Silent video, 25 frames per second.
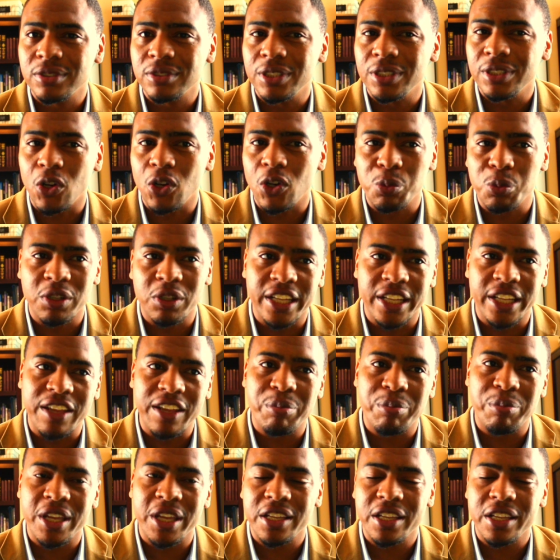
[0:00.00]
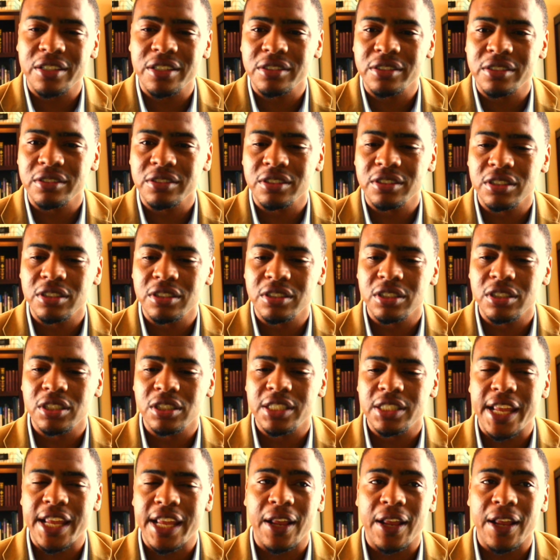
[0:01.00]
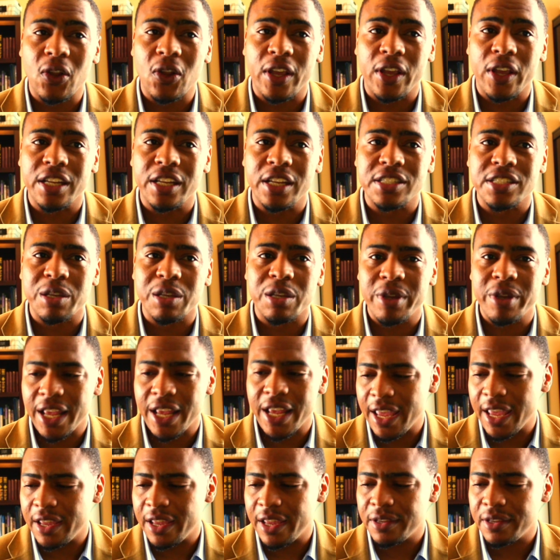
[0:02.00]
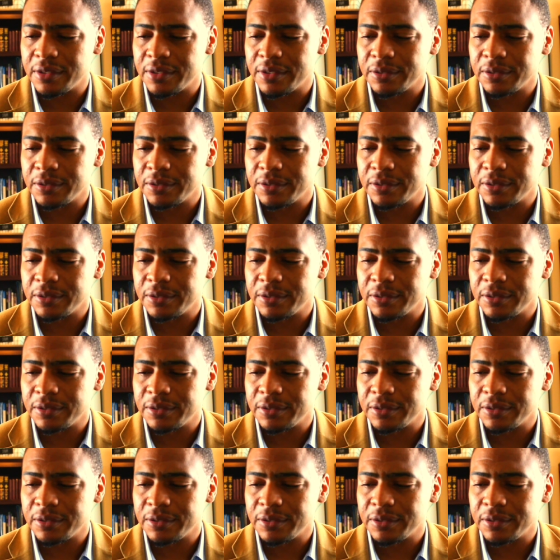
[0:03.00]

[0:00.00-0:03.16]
Don't believe me? Take a look at Exhibit A.